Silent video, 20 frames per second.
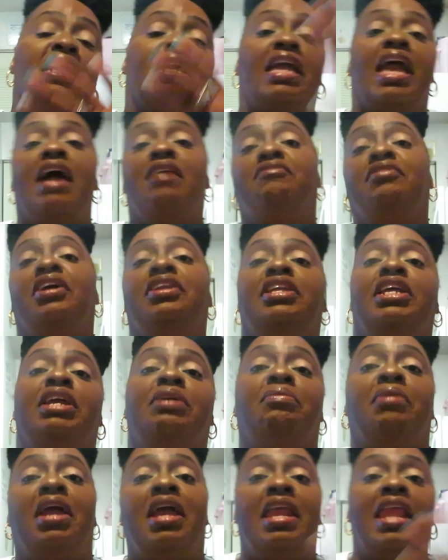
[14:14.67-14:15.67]
Kat Von
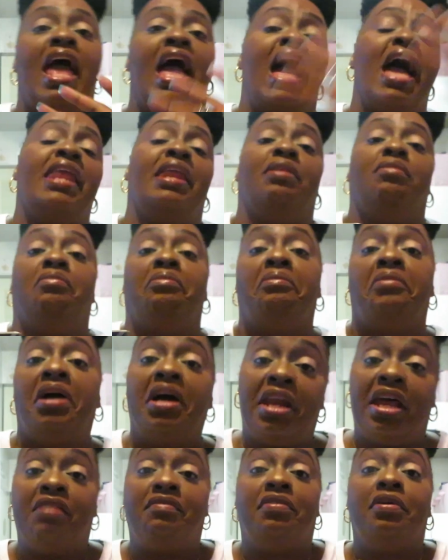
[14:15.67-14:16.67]
D ran out and
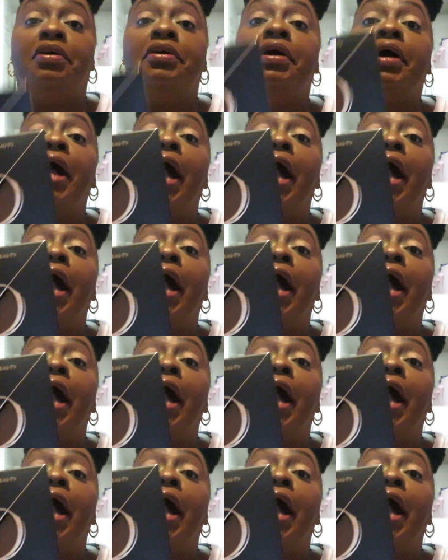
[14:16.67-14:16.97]
whatever